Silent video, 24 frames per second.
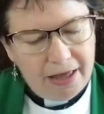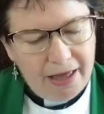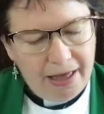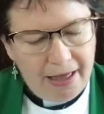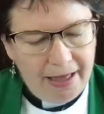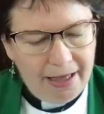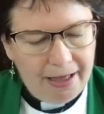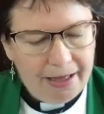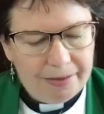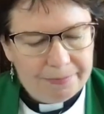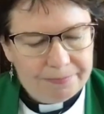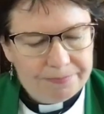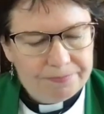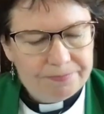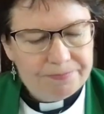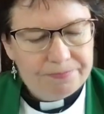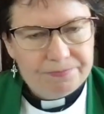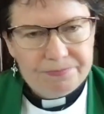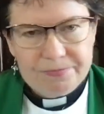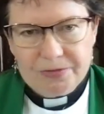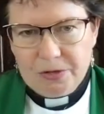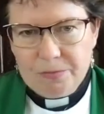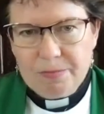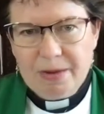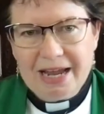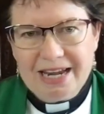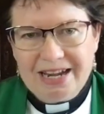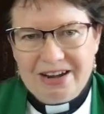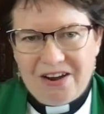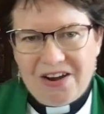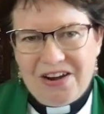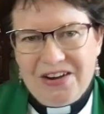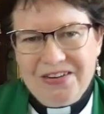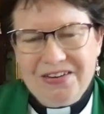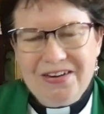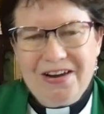You may
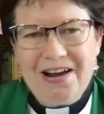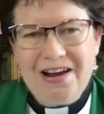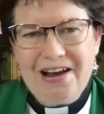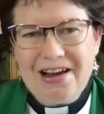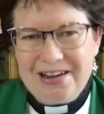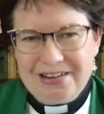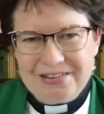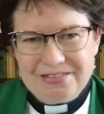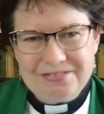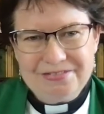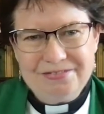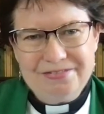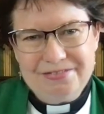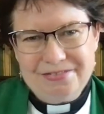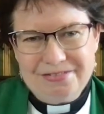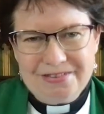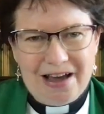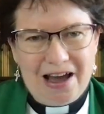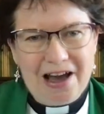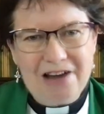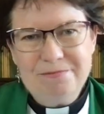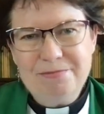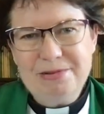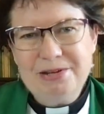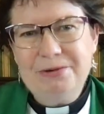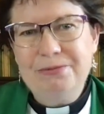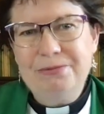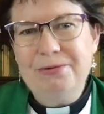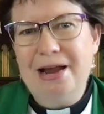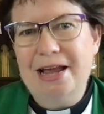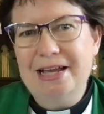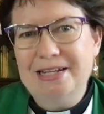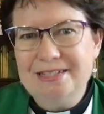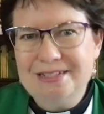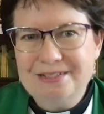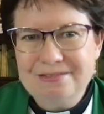know I've been
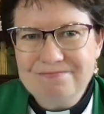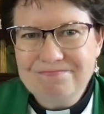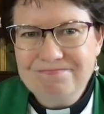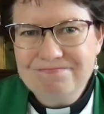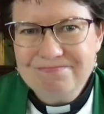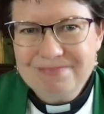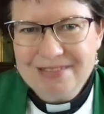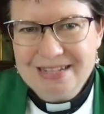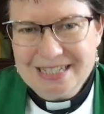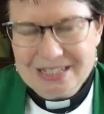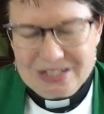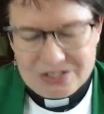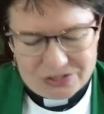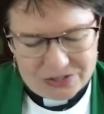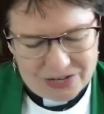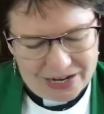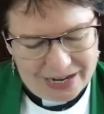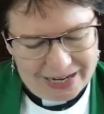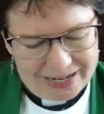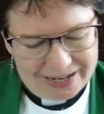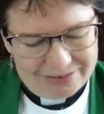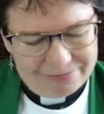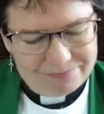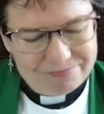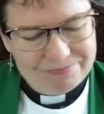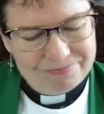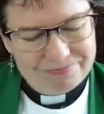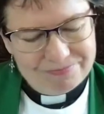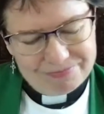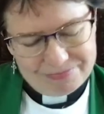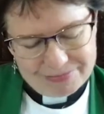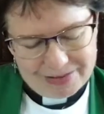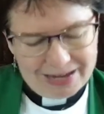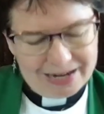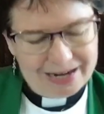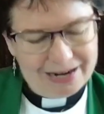around in Australia
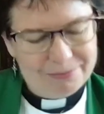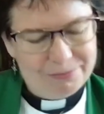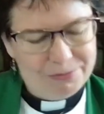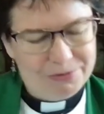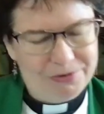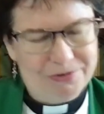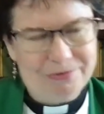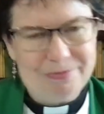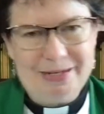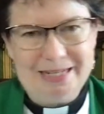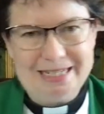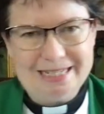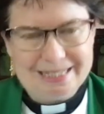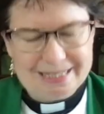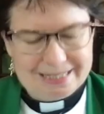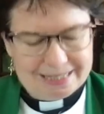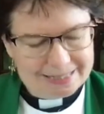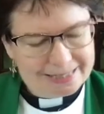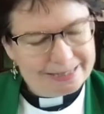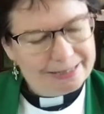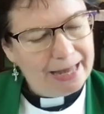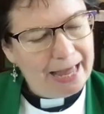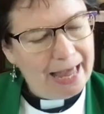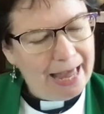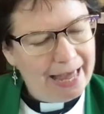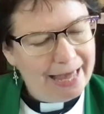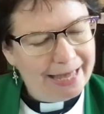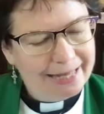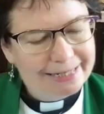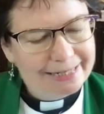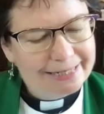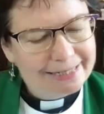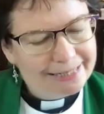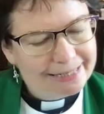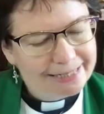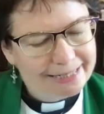a number of places,
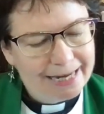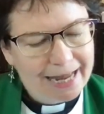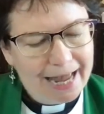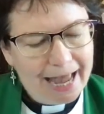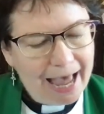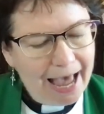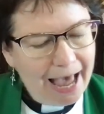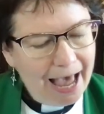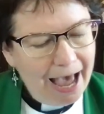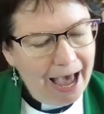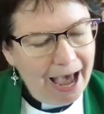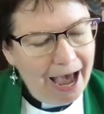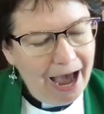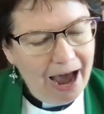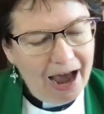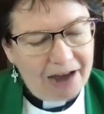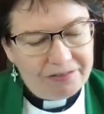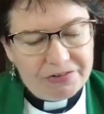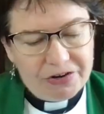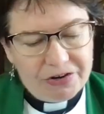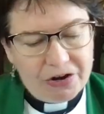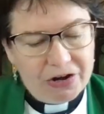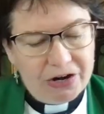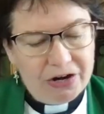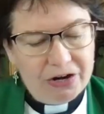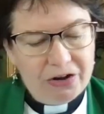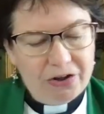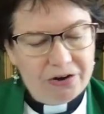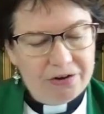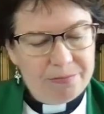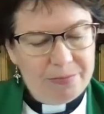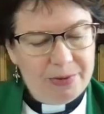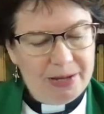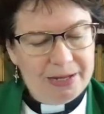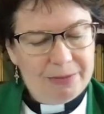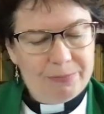and I've known a lot
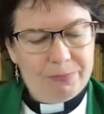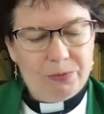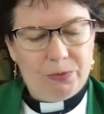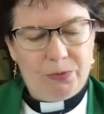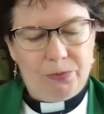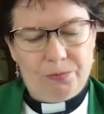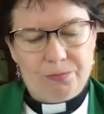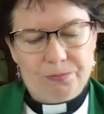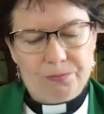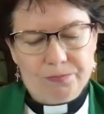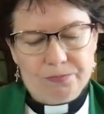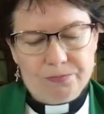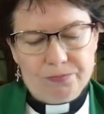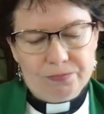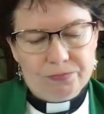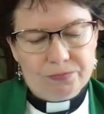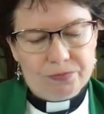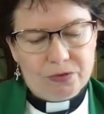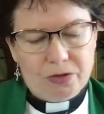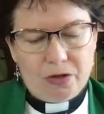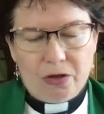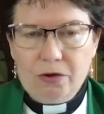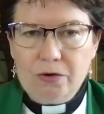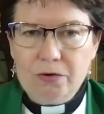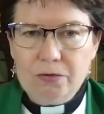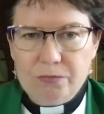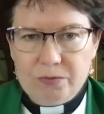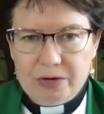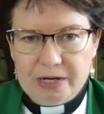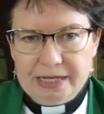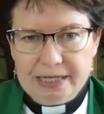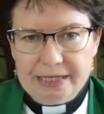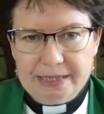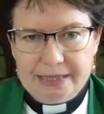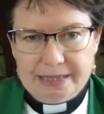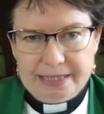of people who
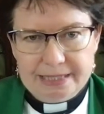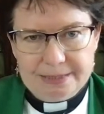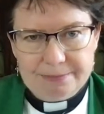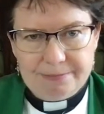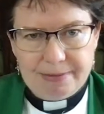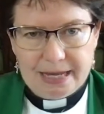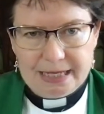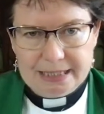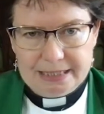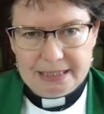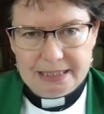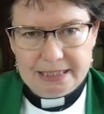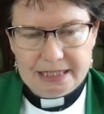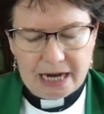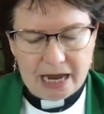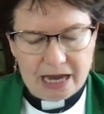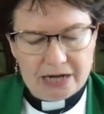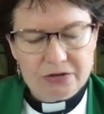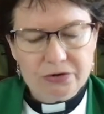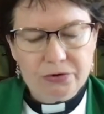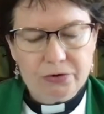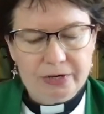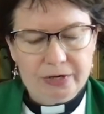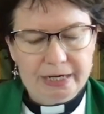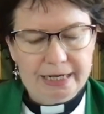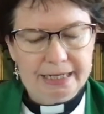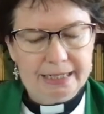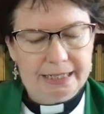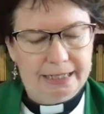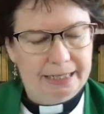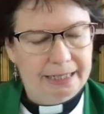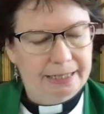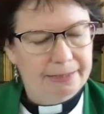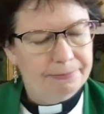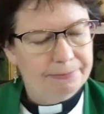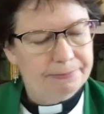read this passage
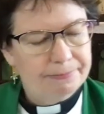uncritically